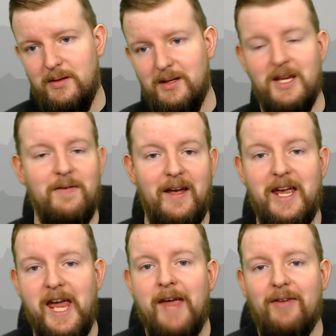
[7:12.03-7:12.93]

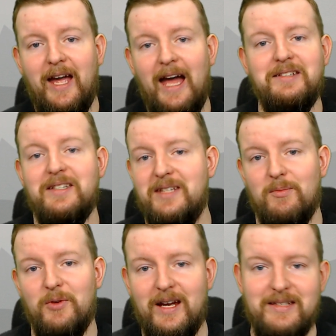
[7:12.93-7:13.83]
If I had to
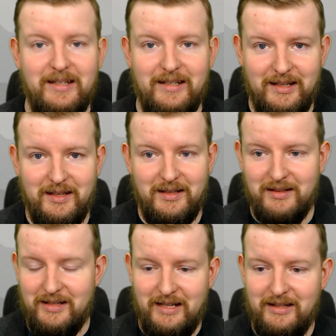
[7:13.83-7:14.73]
summarize it in
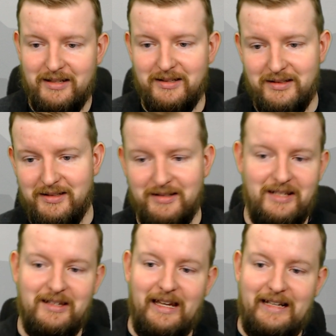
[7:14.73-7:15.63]

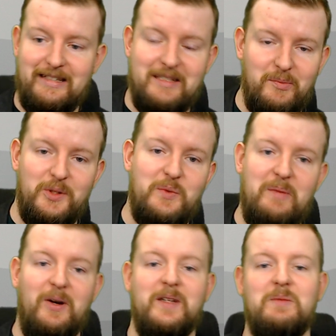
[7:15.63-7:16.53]
like the simplest
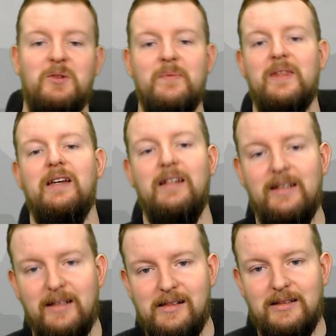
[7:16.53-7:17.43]
way possible,
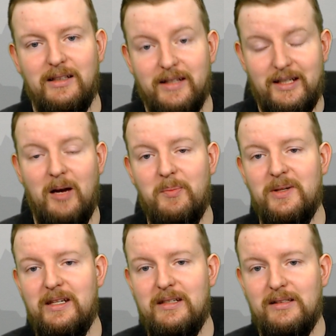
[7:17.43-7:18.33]
the
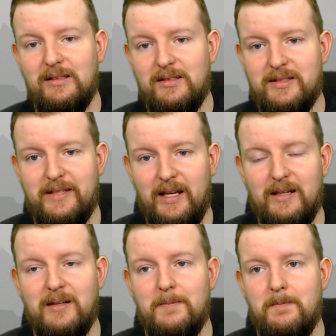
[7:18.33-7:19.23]
company
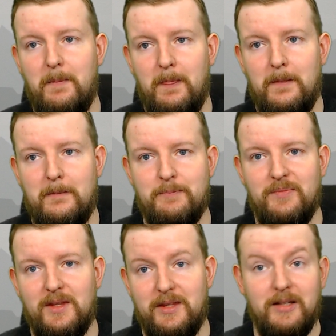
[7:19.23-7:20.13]
said
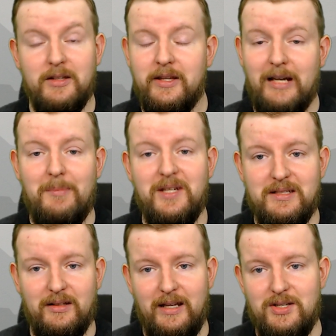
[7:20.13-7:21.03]
the company
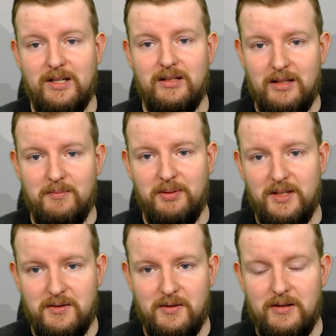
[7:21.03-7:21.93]
is alleging that
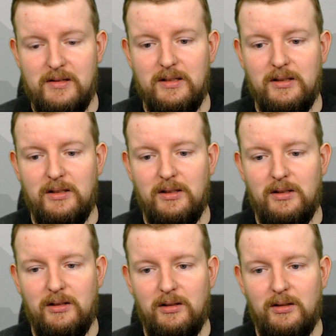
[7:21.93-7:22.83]
Blizzard
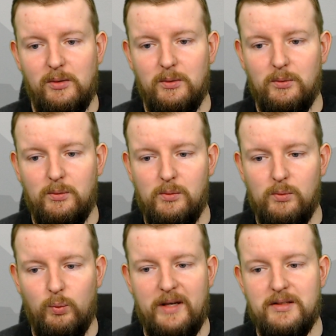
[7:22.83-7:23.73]

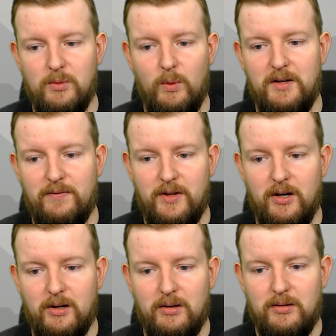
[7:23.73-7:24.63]
went to one of
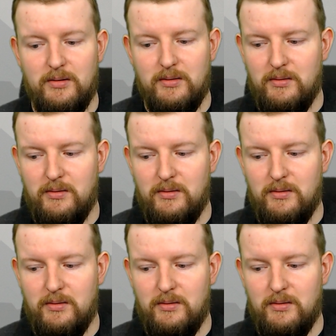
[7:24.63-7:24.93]
the